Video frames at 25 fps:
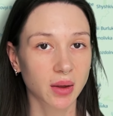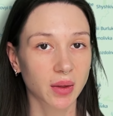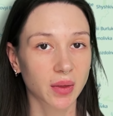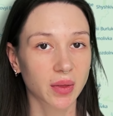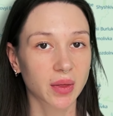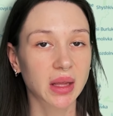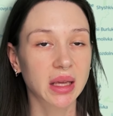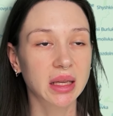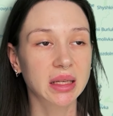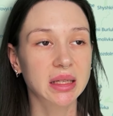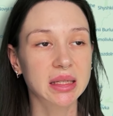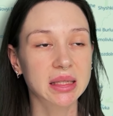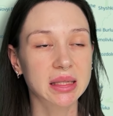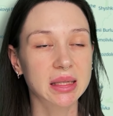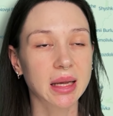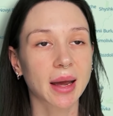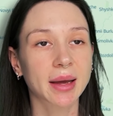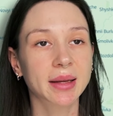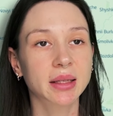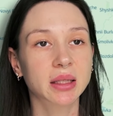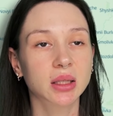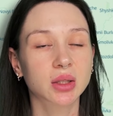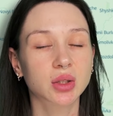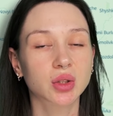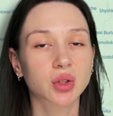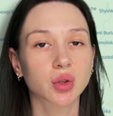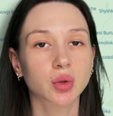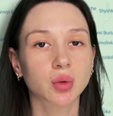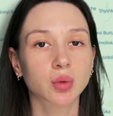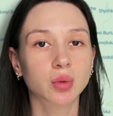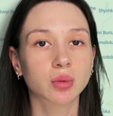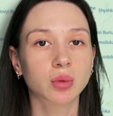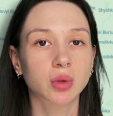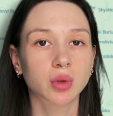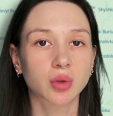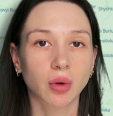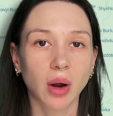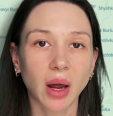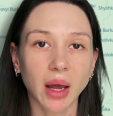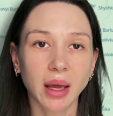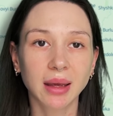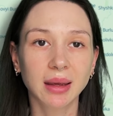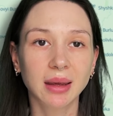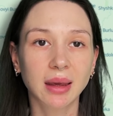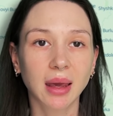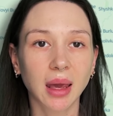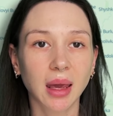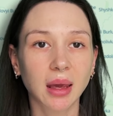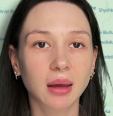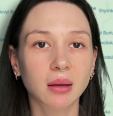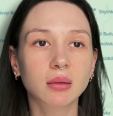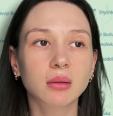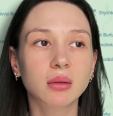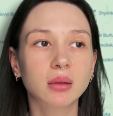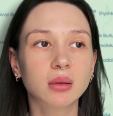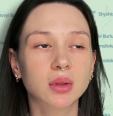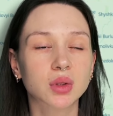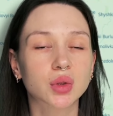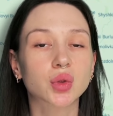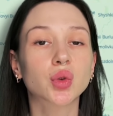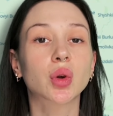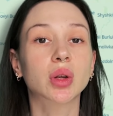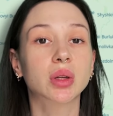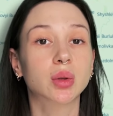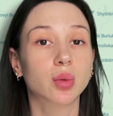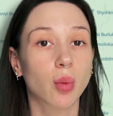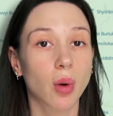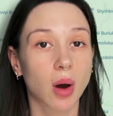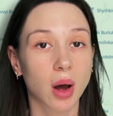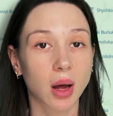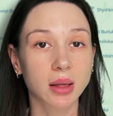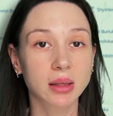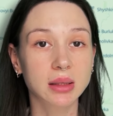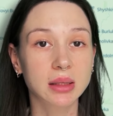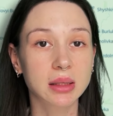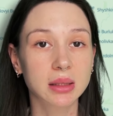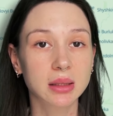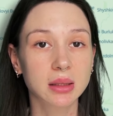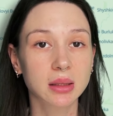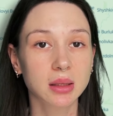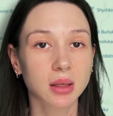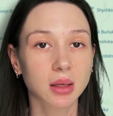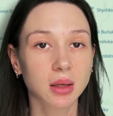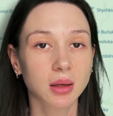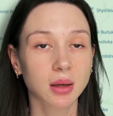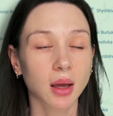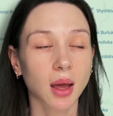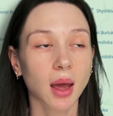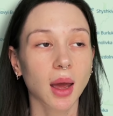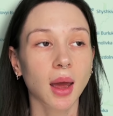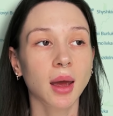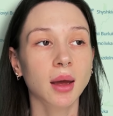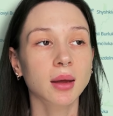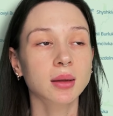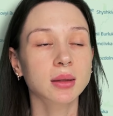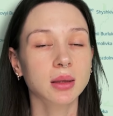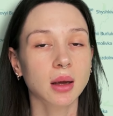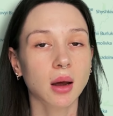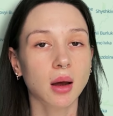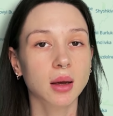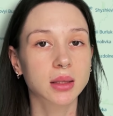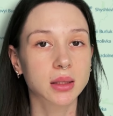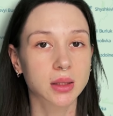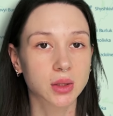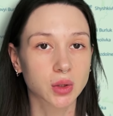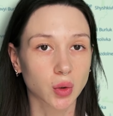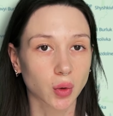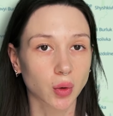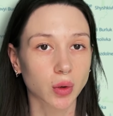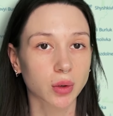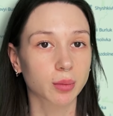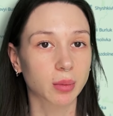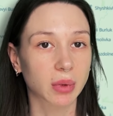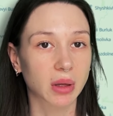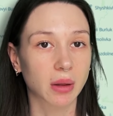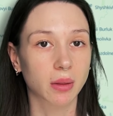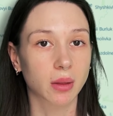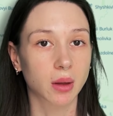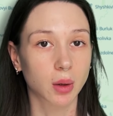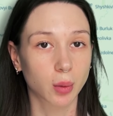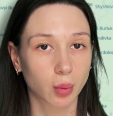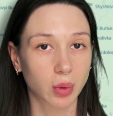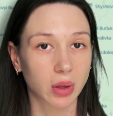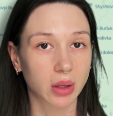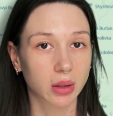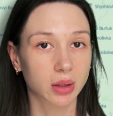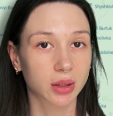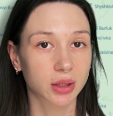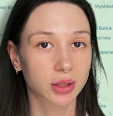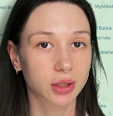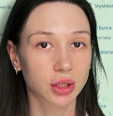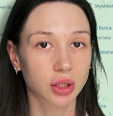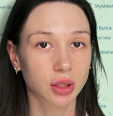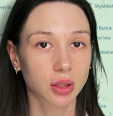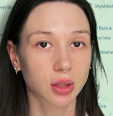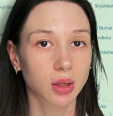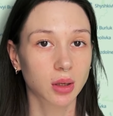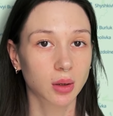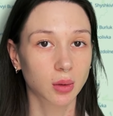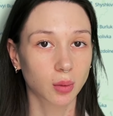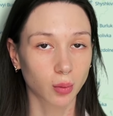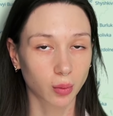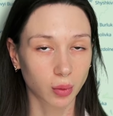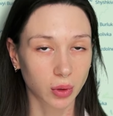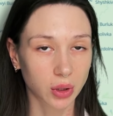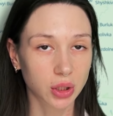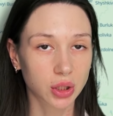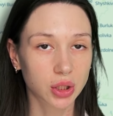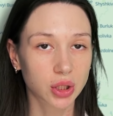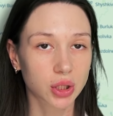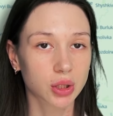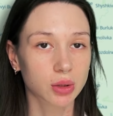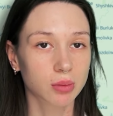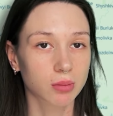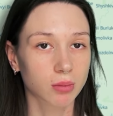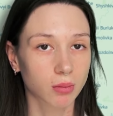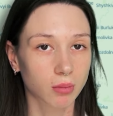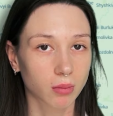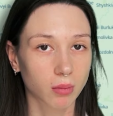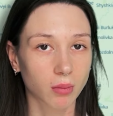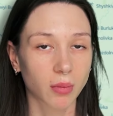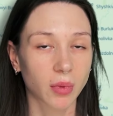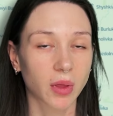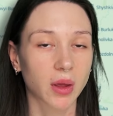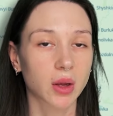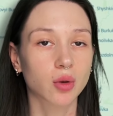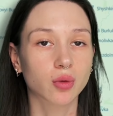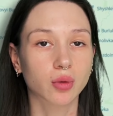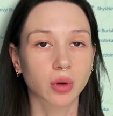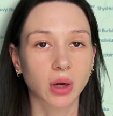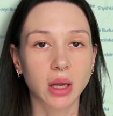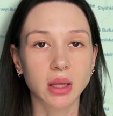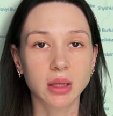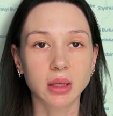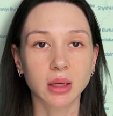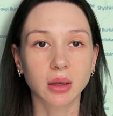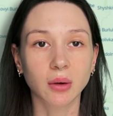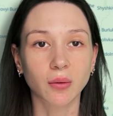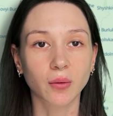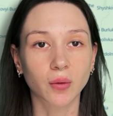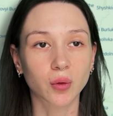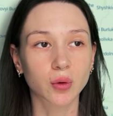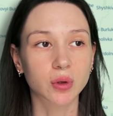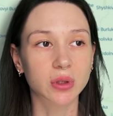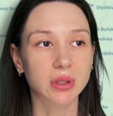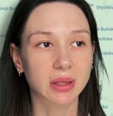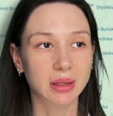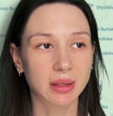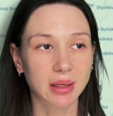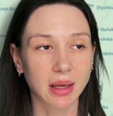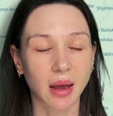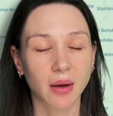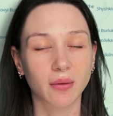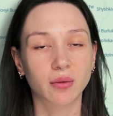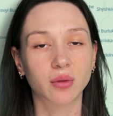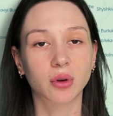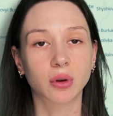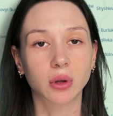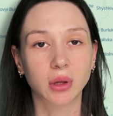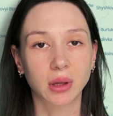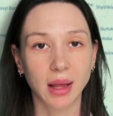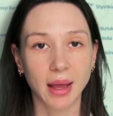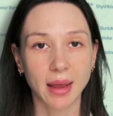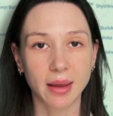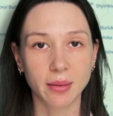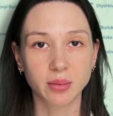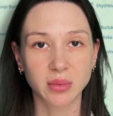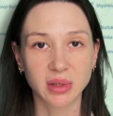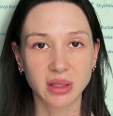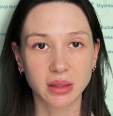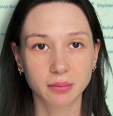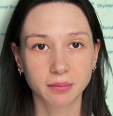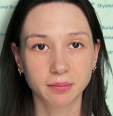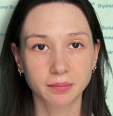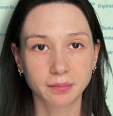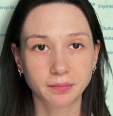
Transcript: they decided to try again to advance and are storming the village, which the Ukrainian armed forces have reclaimed.